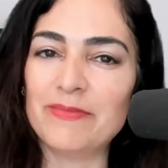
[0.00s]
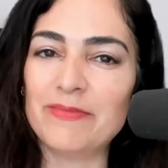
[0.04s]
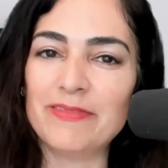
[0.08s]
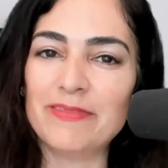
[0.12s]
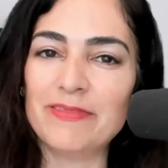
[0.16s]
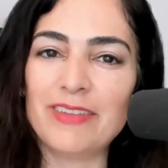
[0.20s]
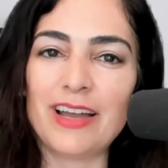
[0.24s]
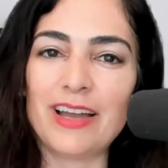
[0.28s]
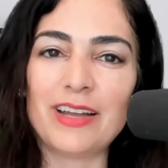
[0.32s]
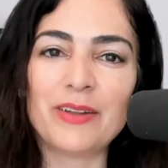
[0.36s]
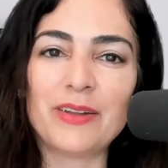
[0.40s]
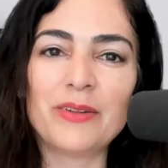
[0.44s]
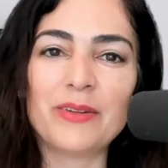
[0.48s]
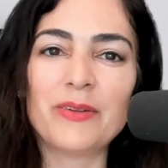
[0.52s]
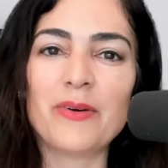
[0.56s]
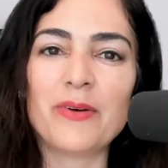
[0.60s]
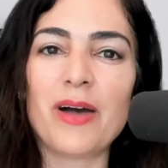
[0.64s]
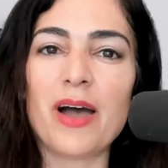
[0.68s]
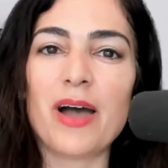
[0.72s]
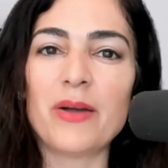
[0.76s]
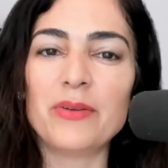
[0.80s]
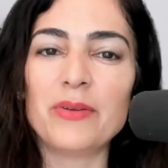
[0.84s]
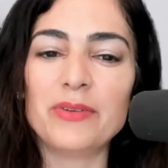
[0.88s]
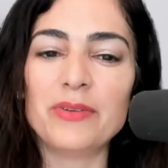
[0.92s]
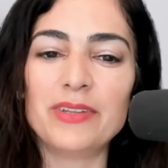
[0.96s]
I don't know how
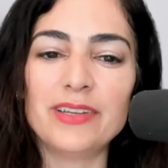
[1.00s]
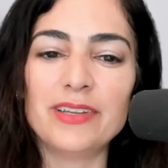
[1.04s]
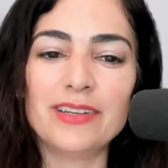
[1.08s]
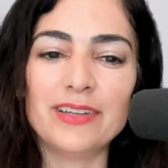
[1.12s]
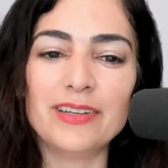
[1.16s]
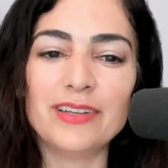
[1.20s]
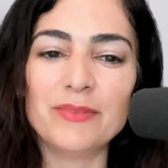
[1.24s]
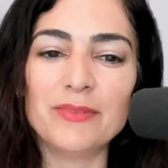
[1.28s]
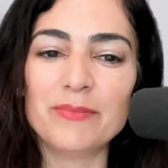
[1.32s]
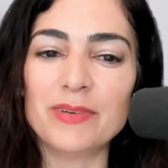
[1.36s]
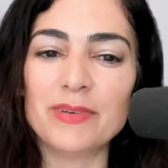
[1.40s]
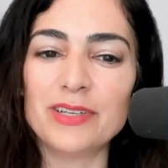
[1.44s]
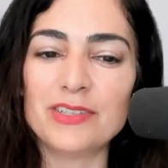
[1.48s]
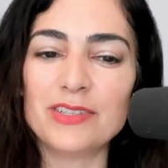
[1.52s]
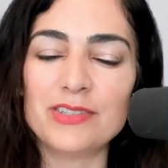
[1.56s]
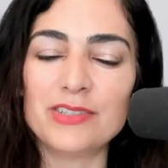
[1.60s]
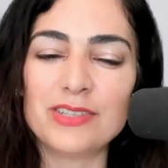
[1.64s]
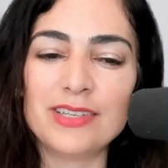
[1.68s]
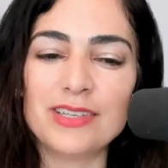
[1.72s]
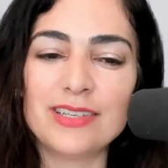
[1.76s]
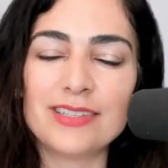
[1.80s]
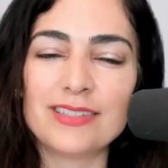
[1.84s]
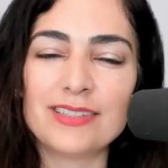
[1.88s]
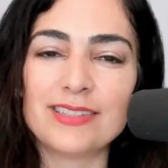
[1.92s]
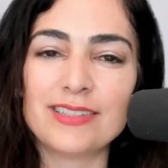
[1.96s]
you didn't, but
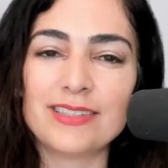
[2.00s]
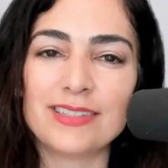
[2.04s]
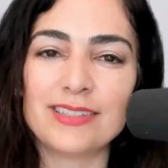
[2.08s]
she's